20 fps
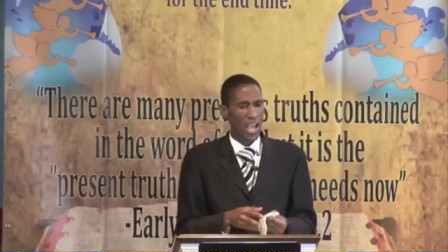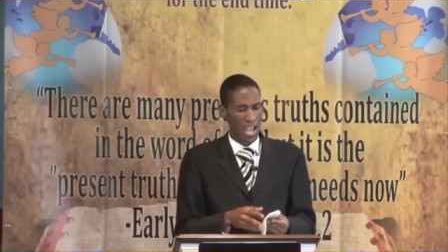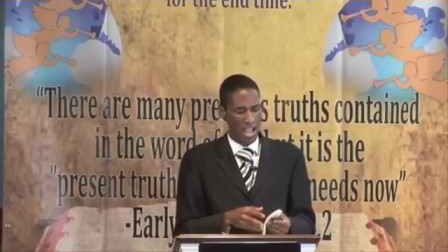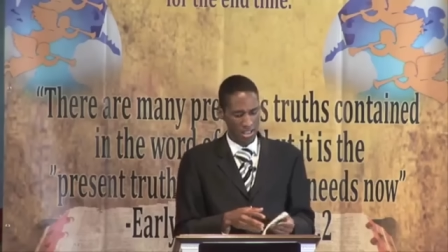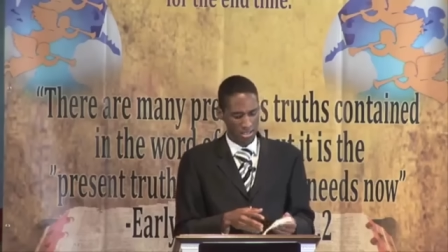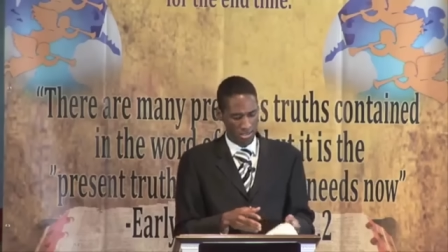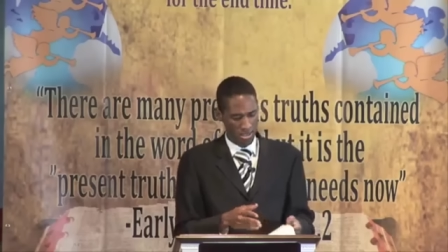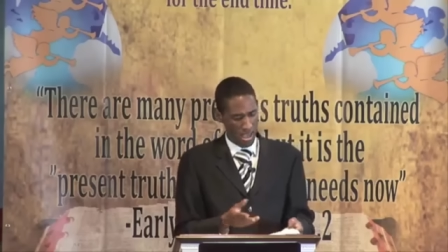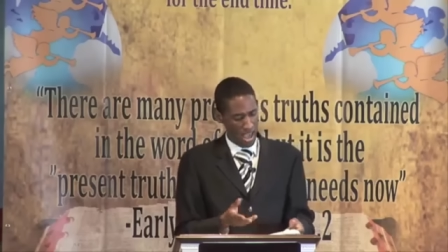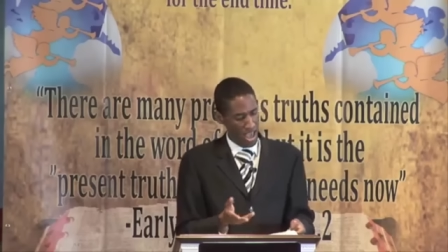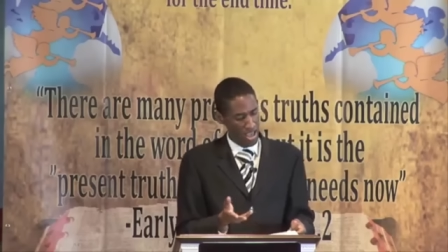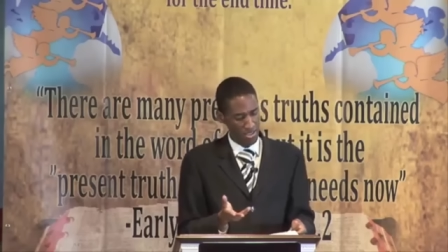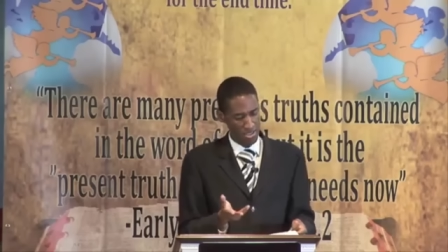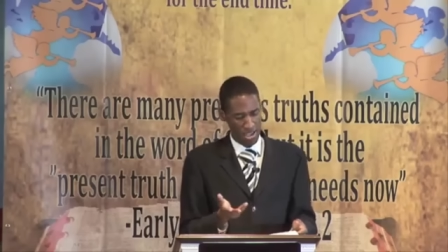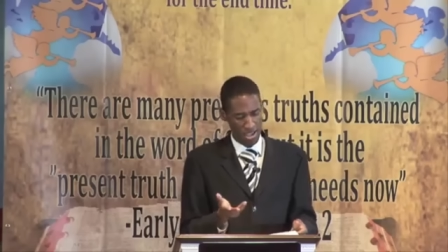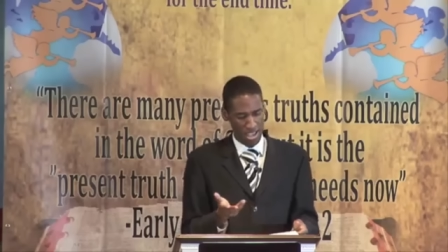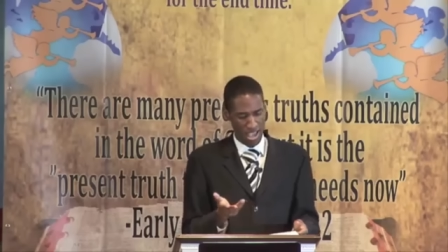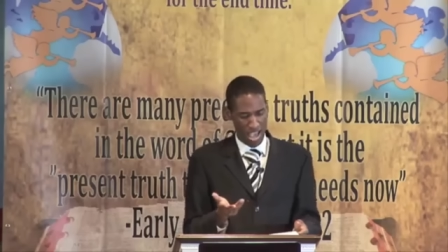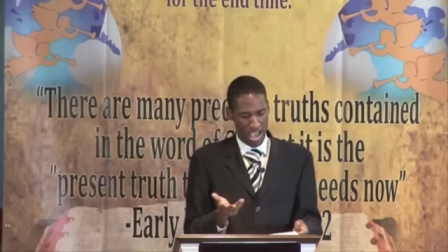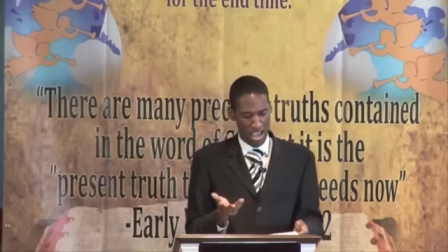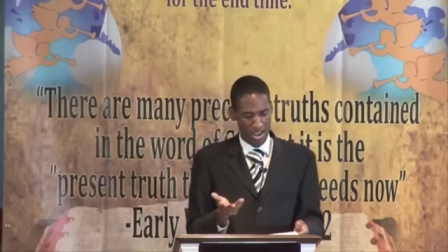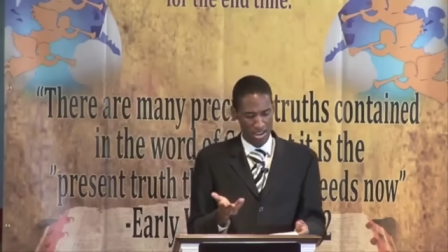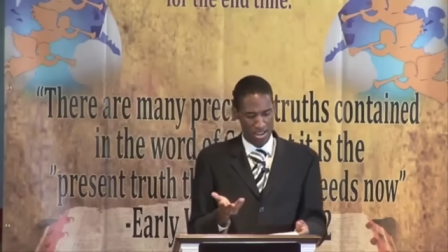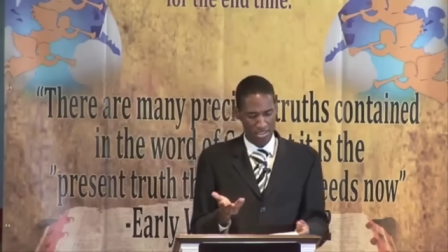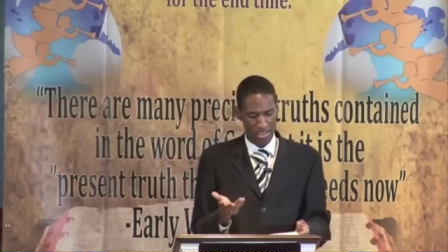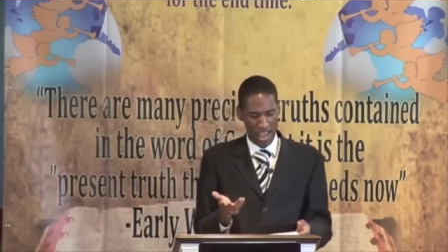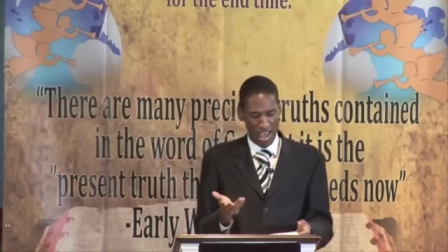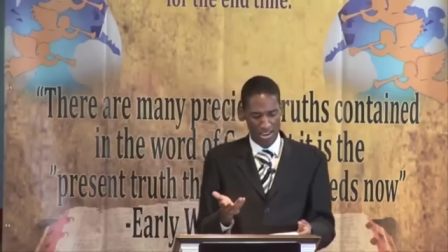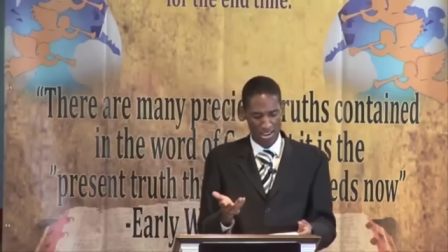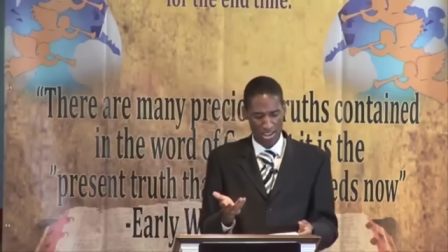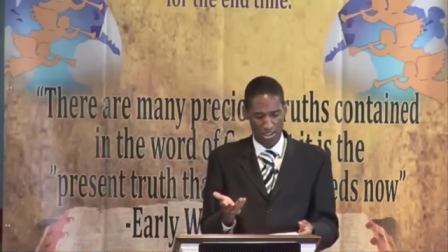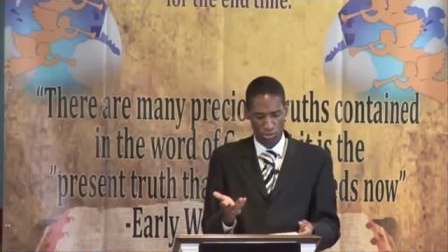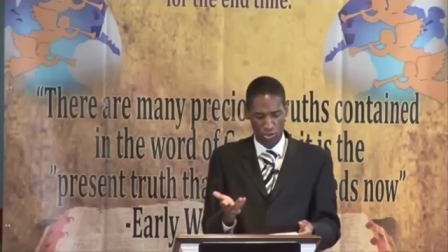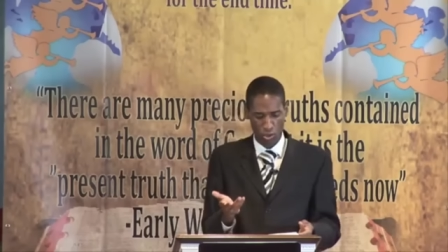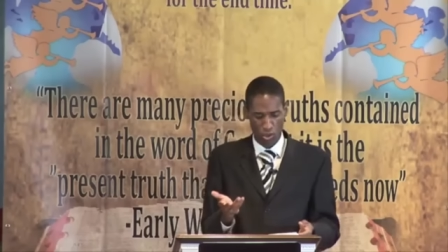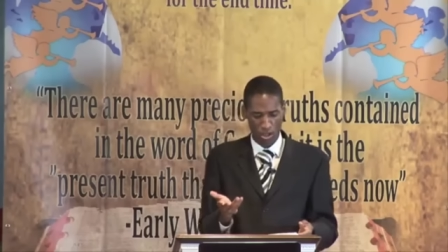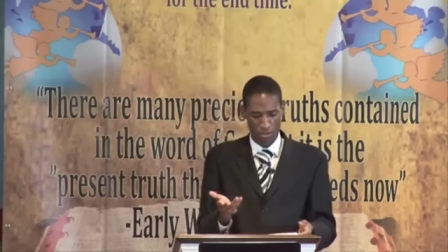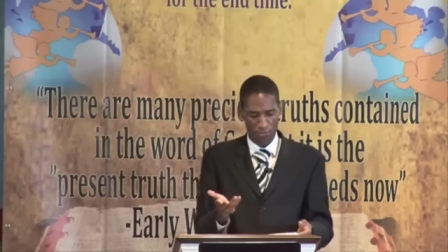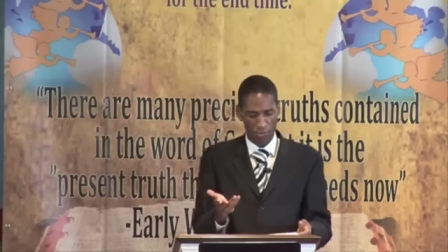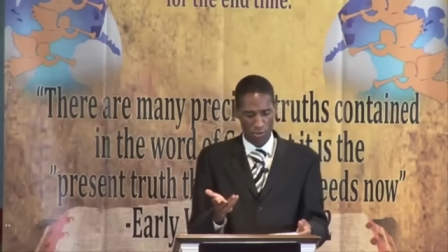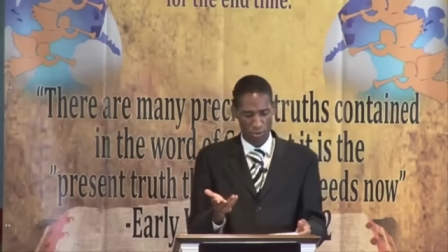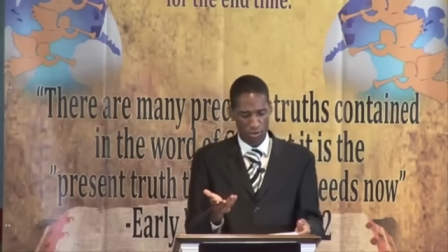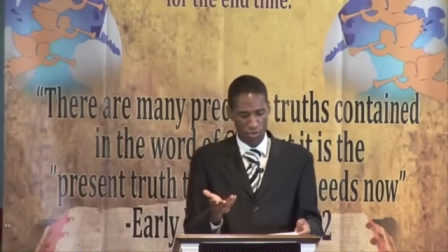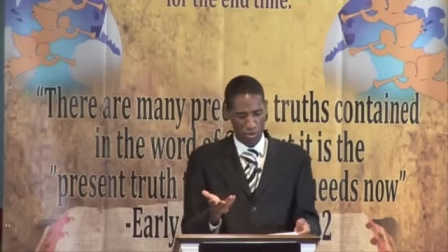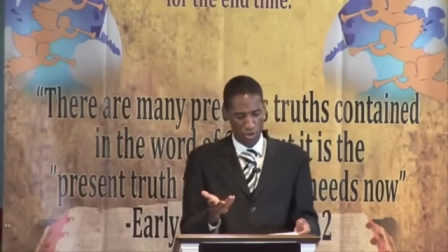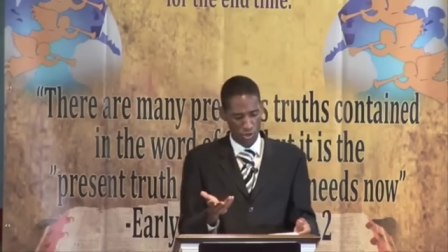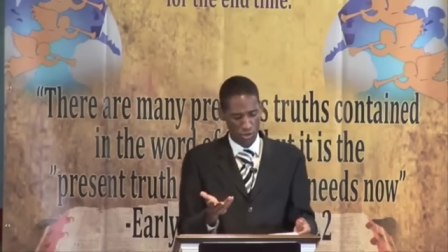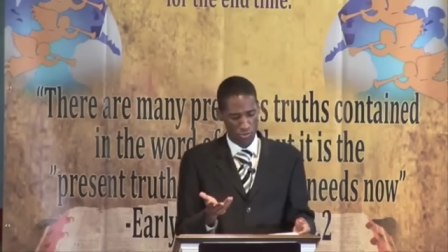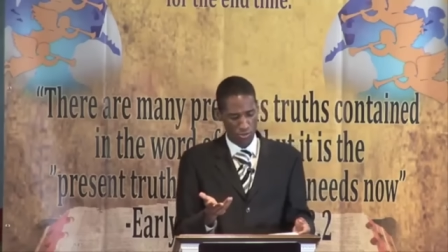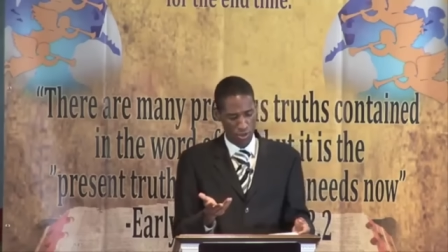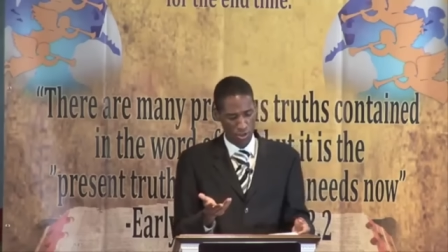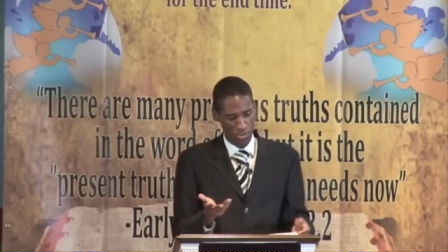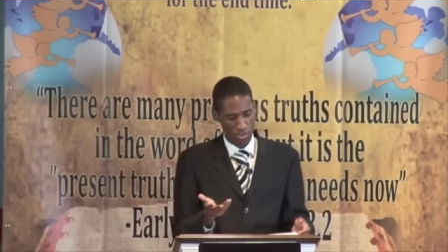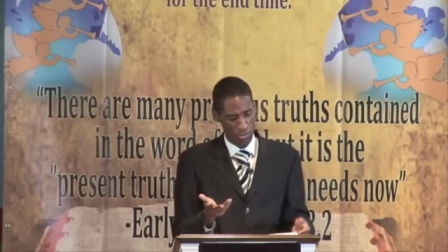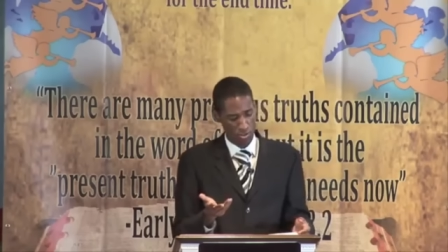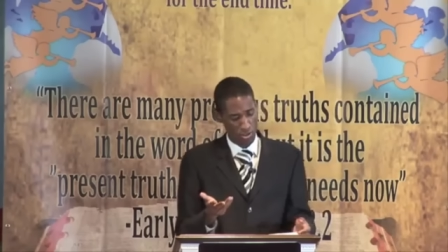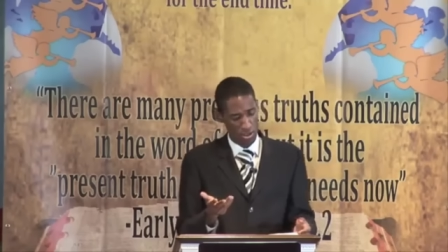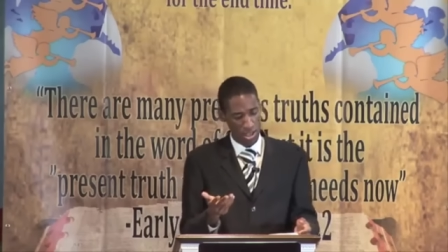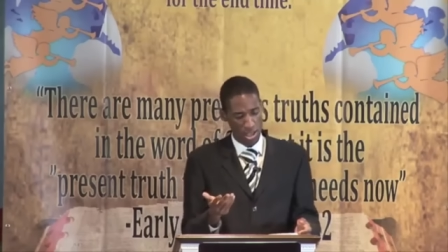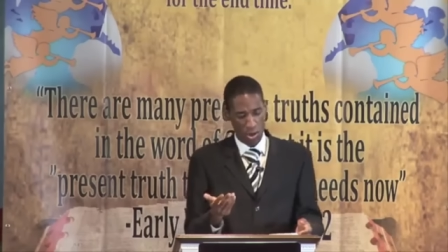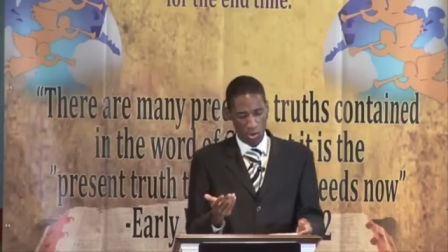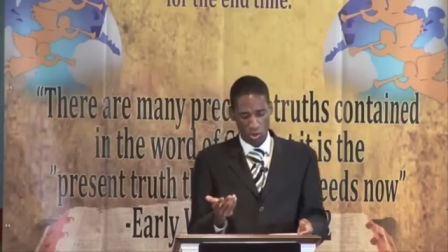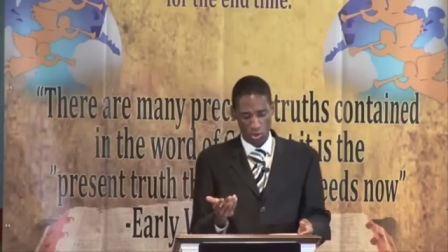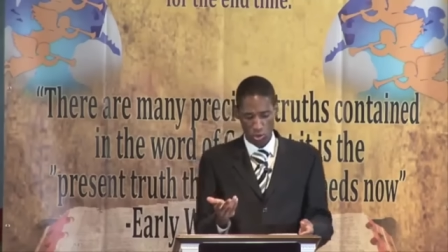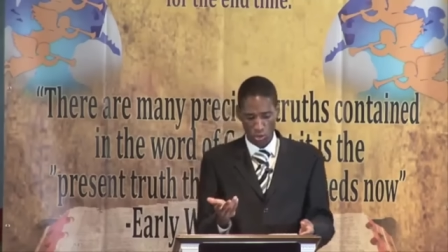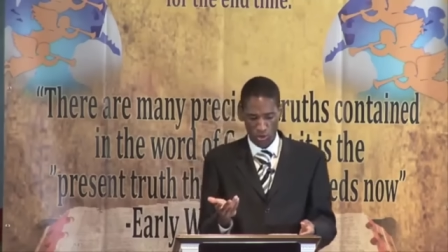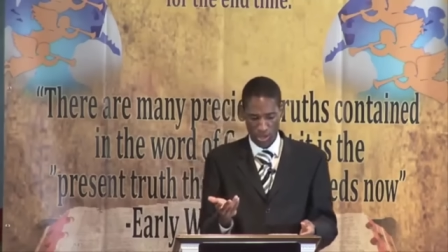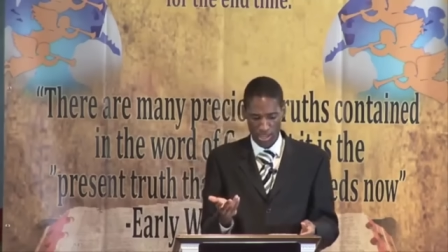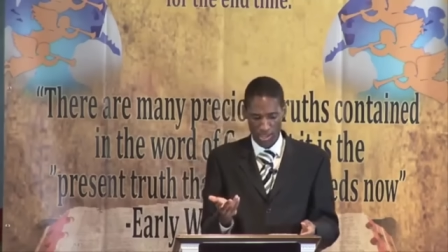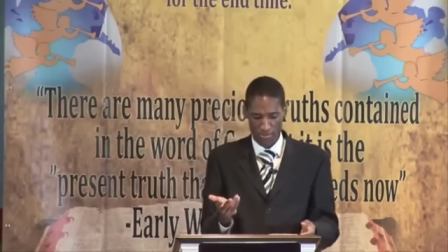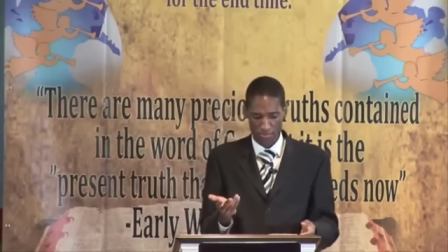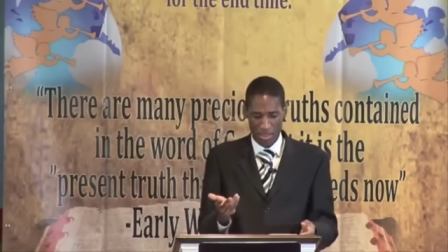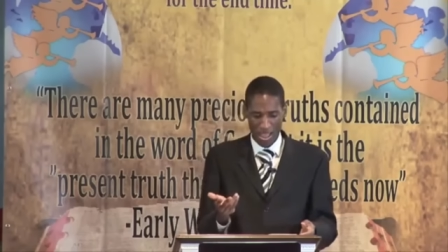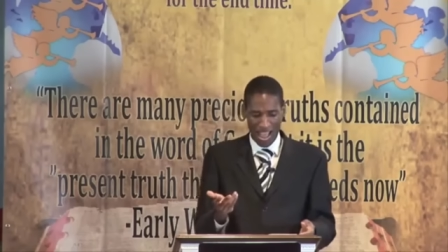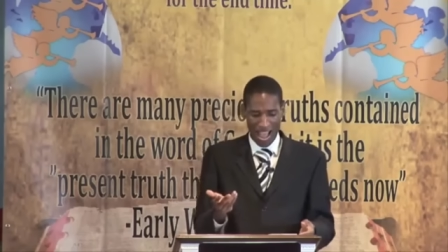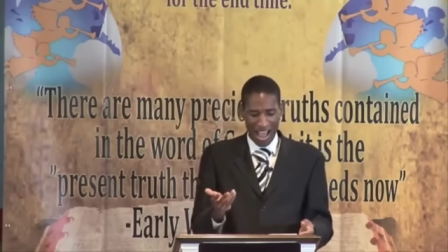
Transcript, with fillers: It says again in Daniel 12 verse, two, verse 3